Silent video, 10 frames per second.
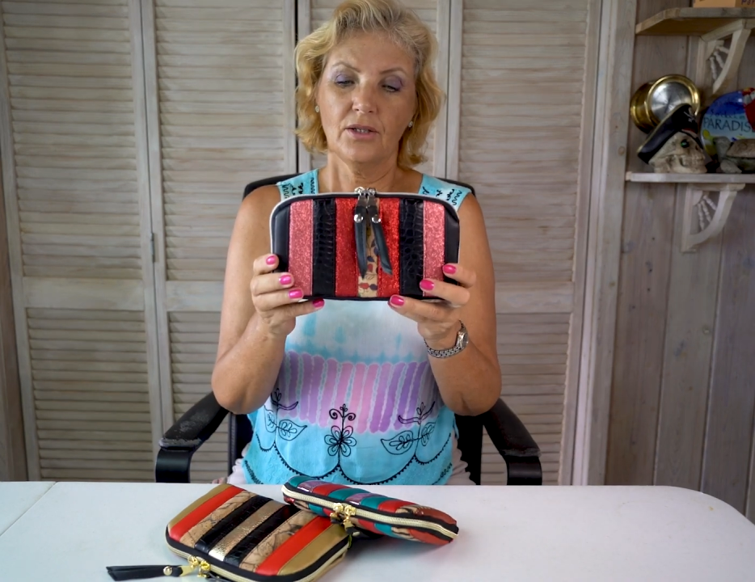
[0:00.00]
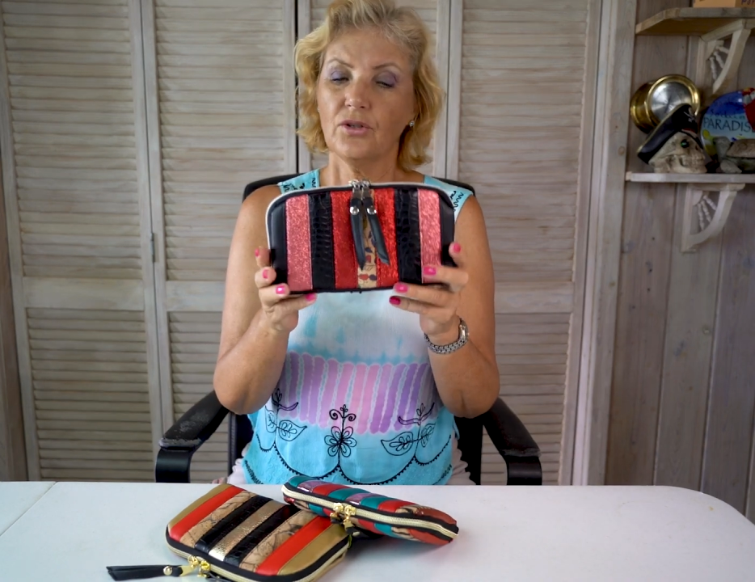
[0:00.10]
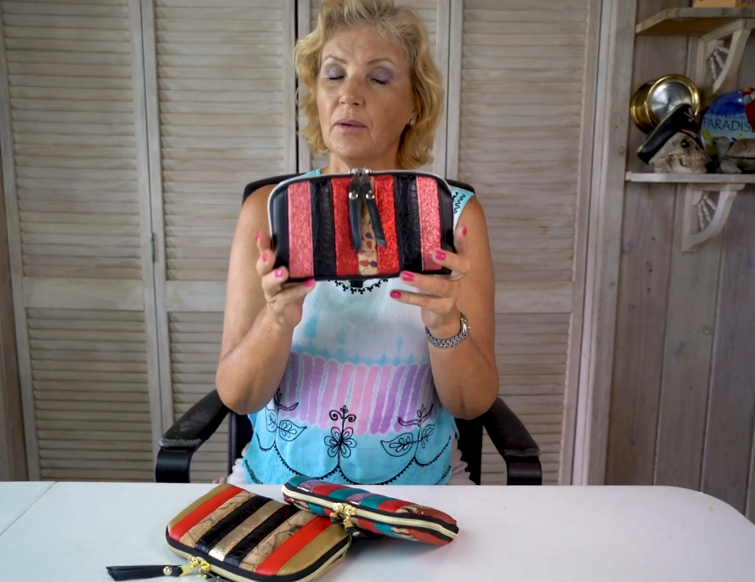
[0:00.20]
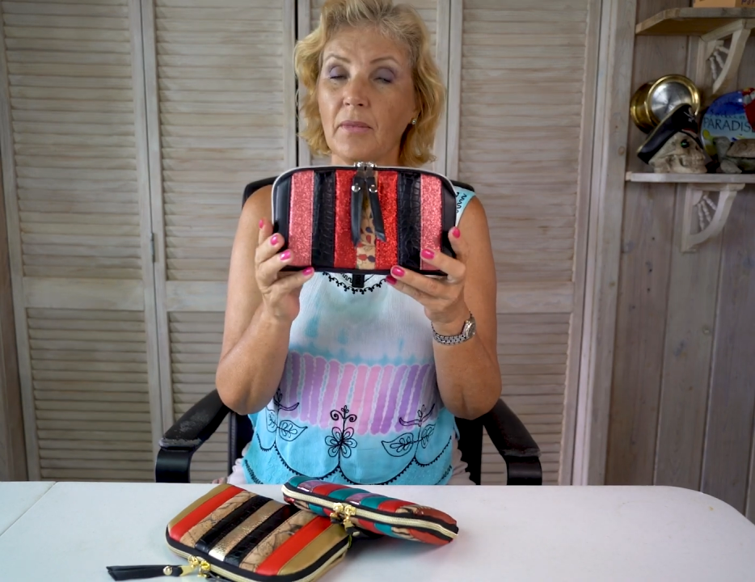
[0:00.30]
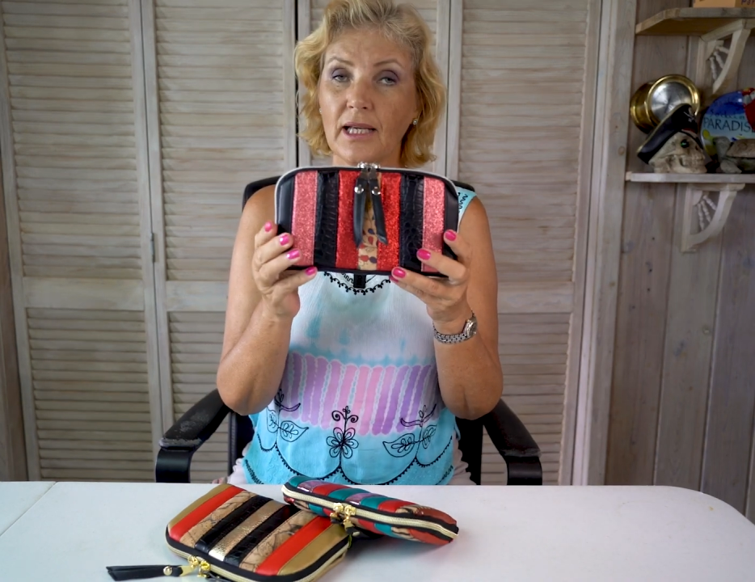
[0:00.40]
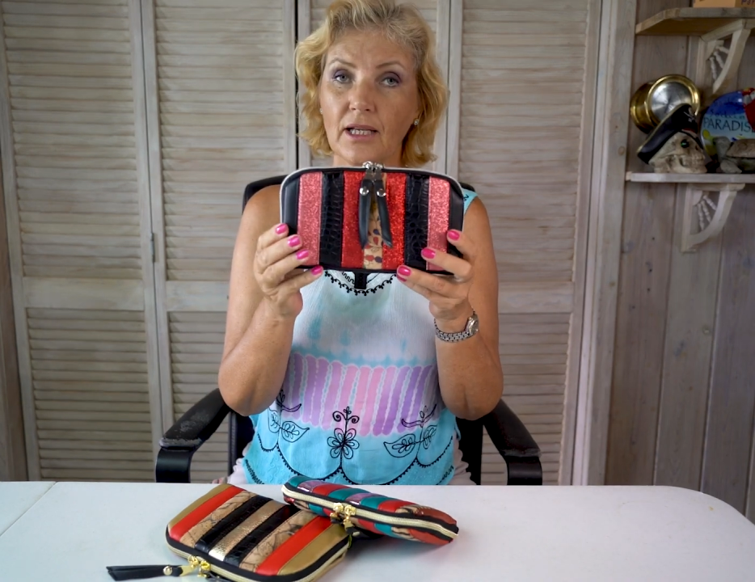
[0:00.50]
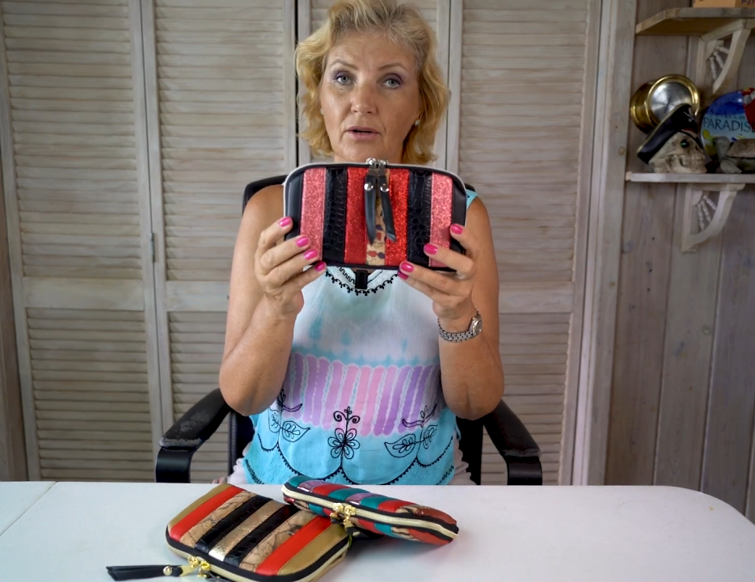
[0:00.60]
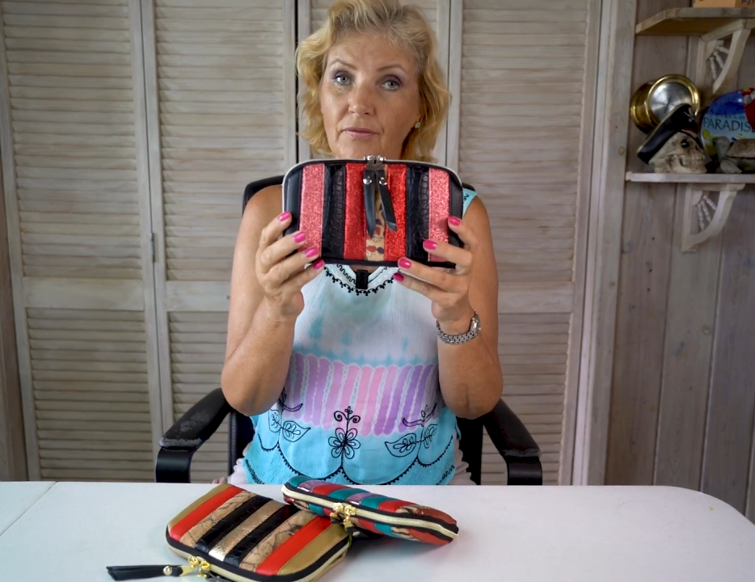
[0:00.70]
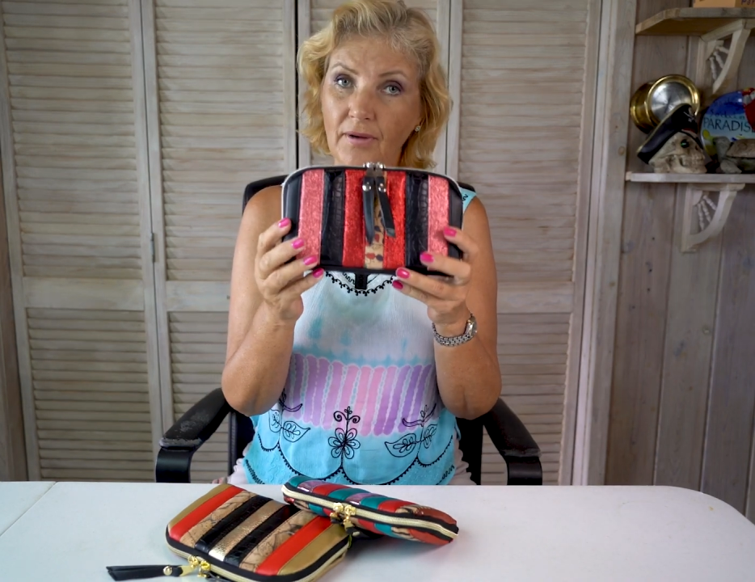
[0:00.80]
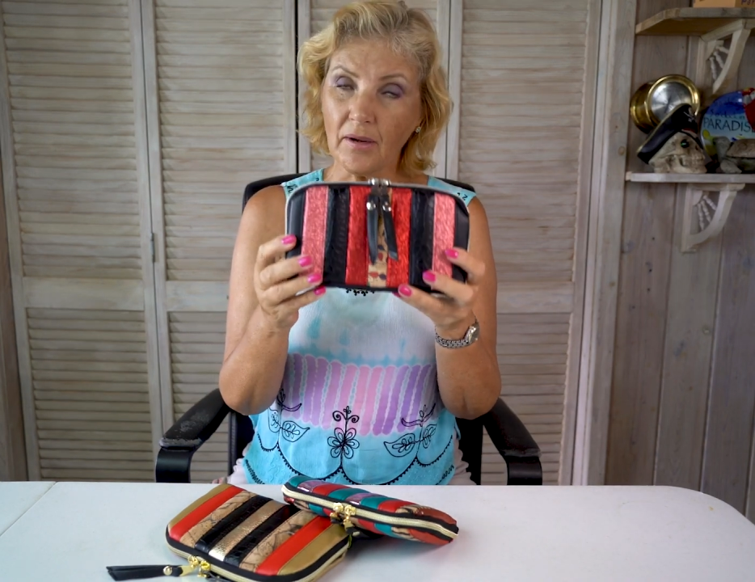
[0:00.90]
You can make it
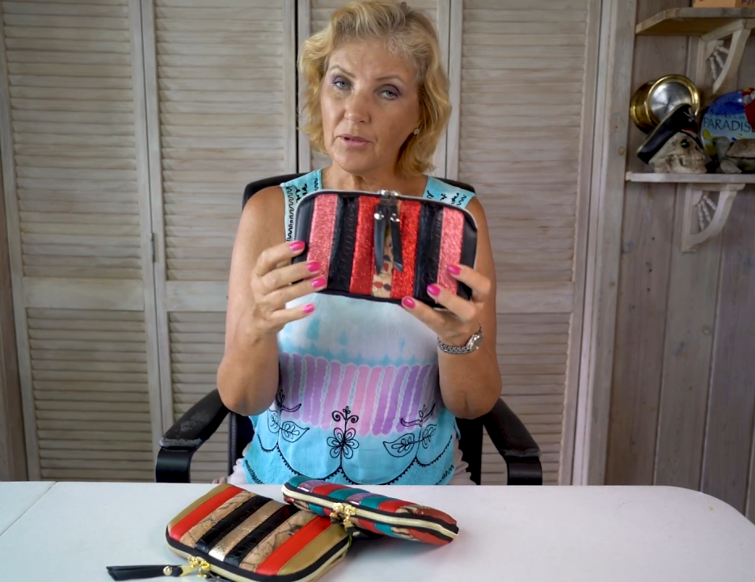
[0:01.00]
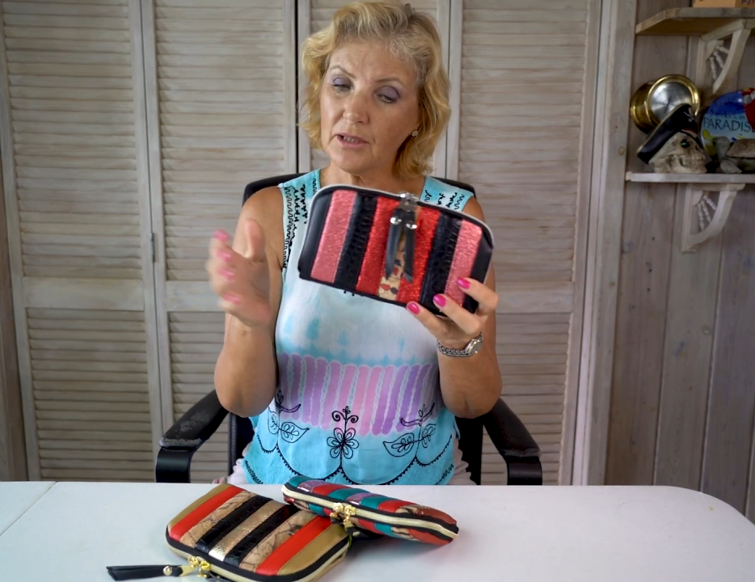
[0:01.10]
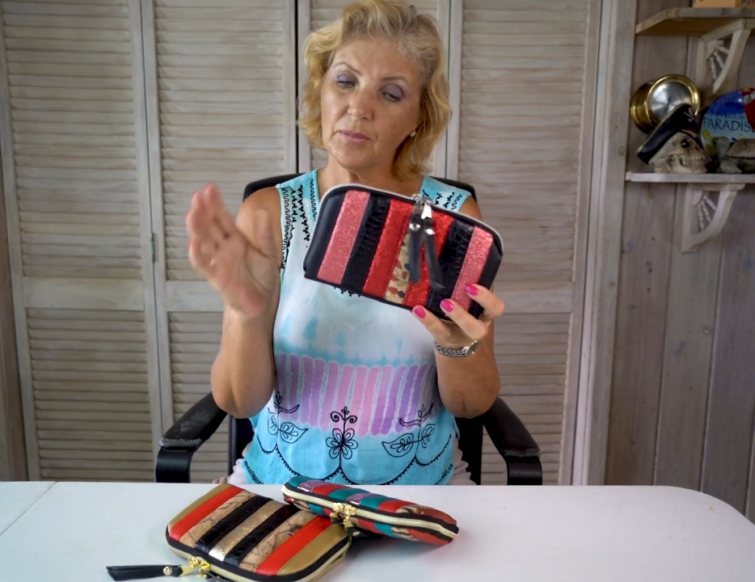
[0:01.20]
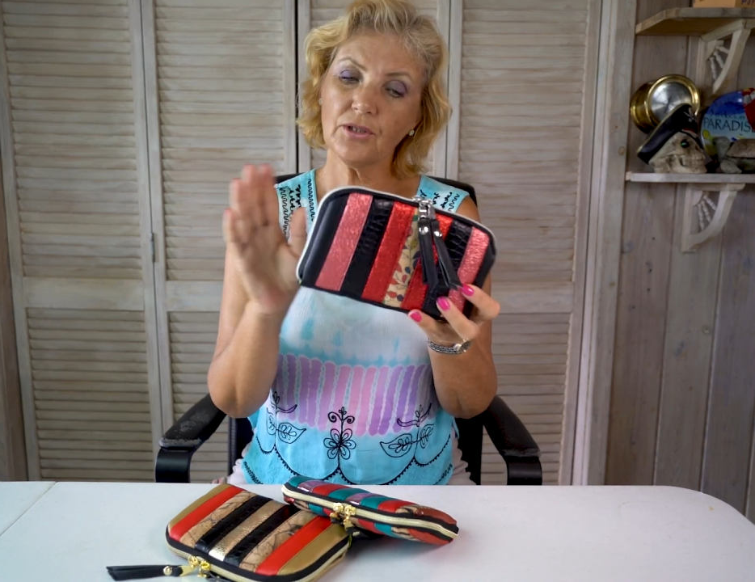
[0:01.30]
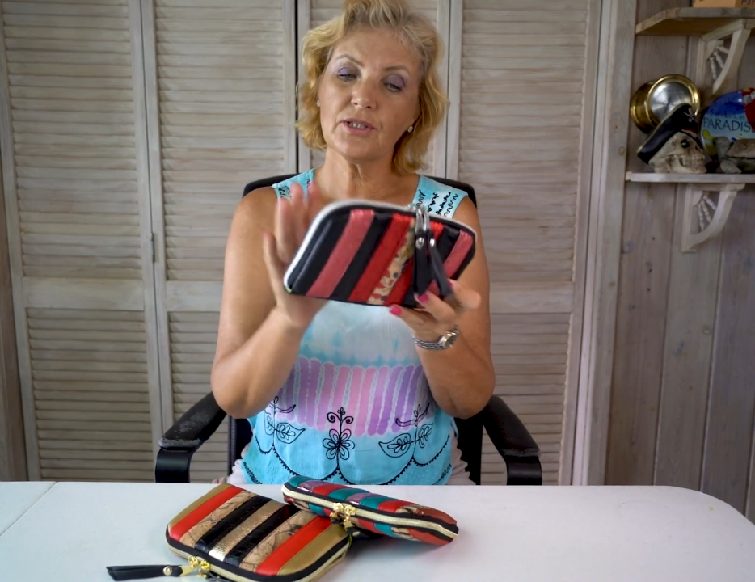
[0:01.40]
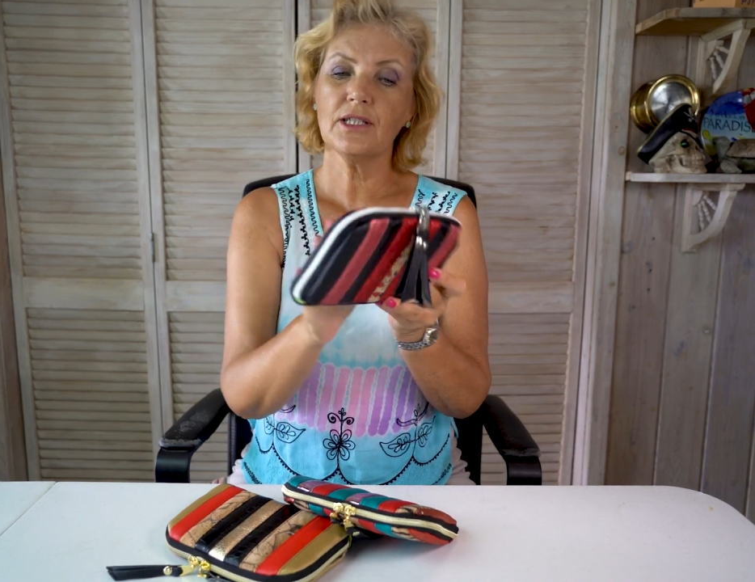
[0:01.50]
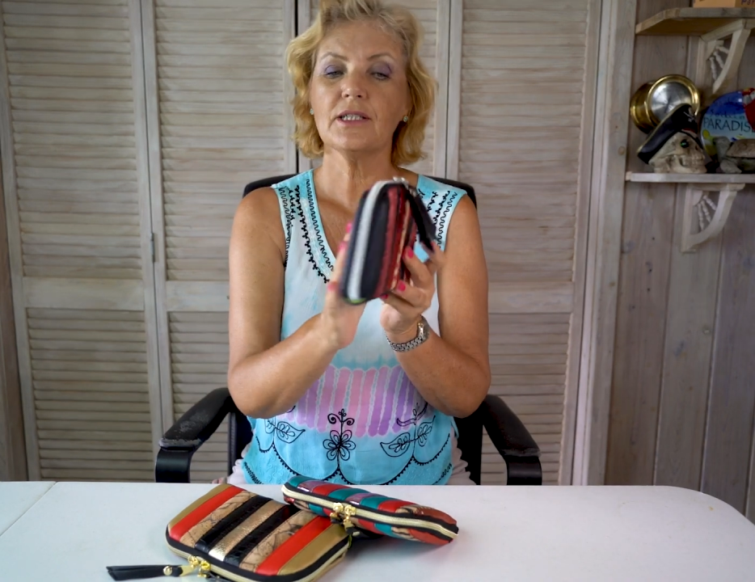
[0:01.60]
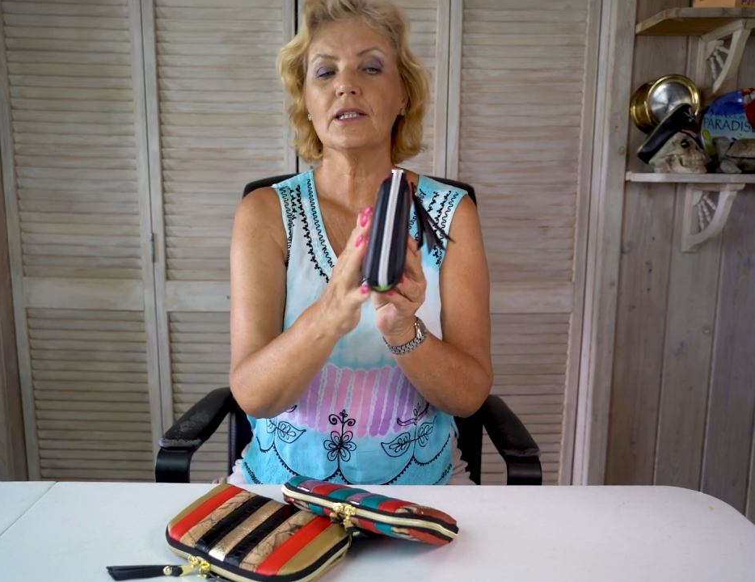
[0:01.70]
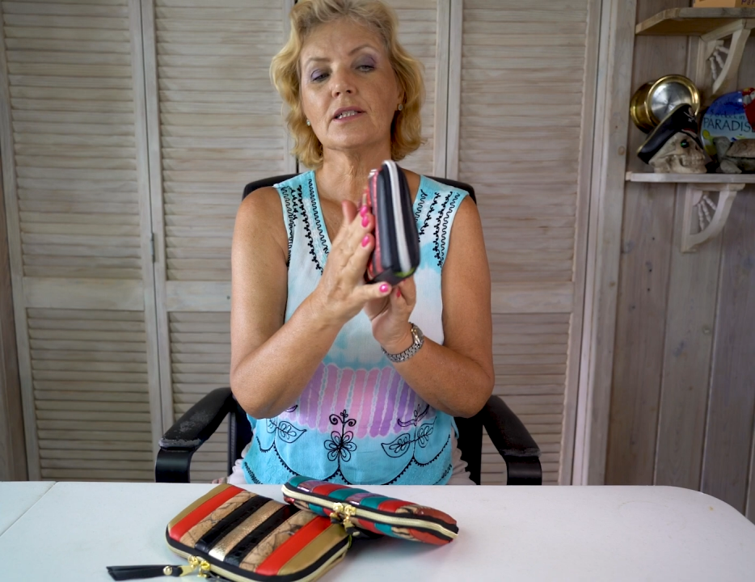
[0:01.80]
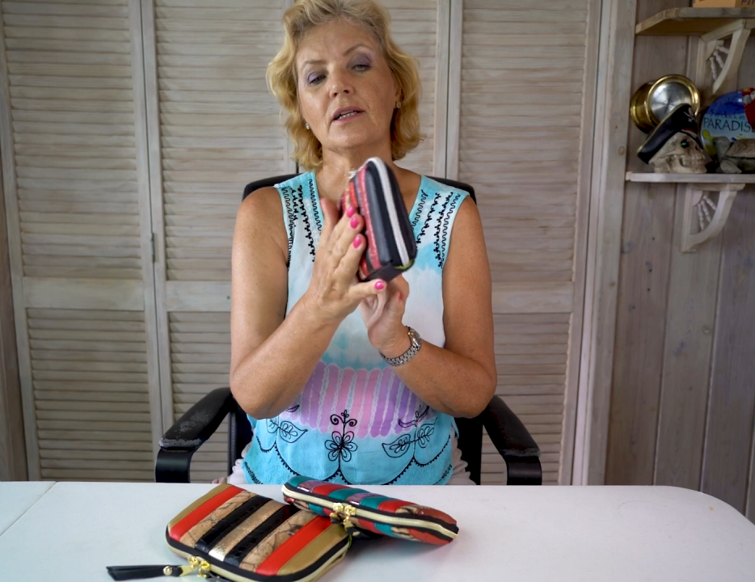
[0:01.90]
of fabric because
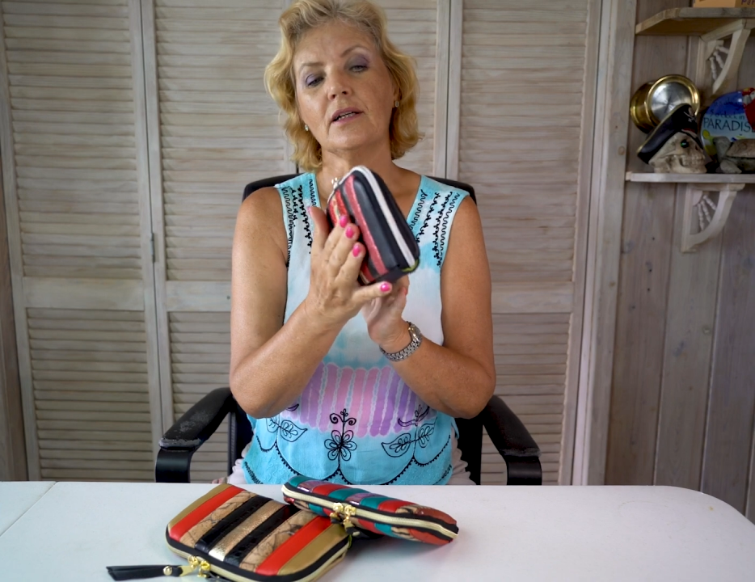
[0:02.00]
this is